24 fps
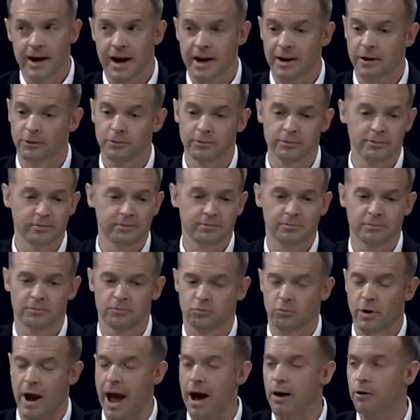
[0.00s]
I
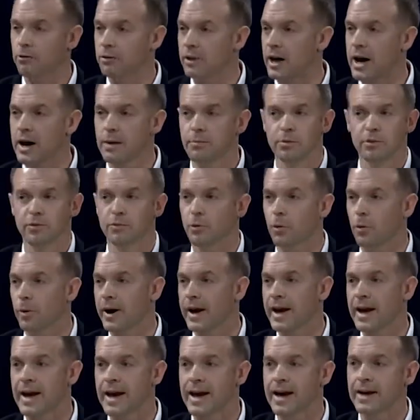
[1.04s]
don't outline
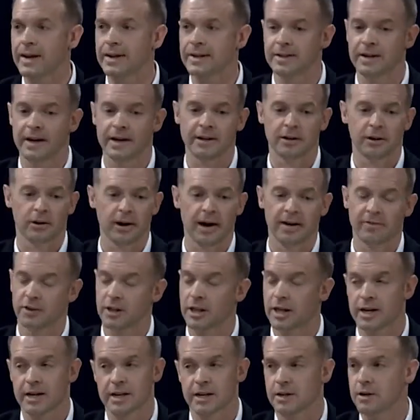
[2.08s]
beforehand. I don't have a
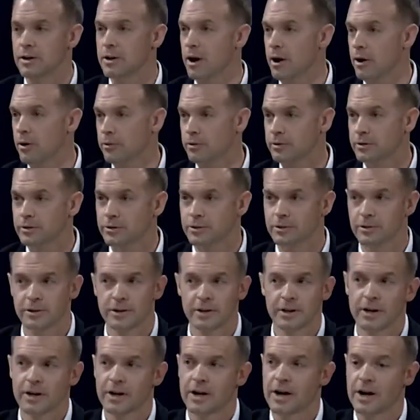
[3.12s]
lot of notes.
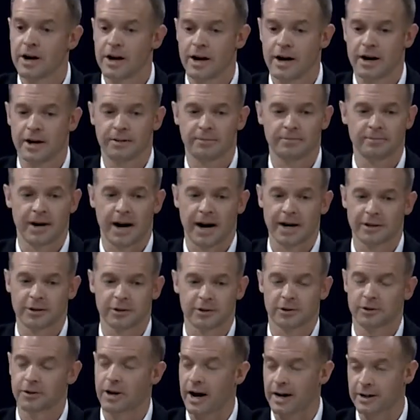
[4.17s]
I
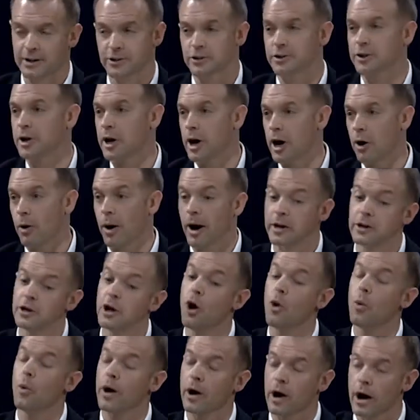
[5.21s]
just go. I
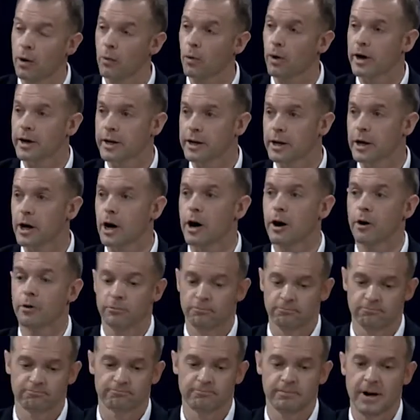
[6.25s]
know where I want to
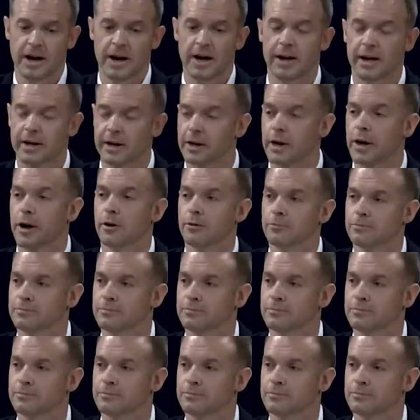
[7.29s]
go, and I go.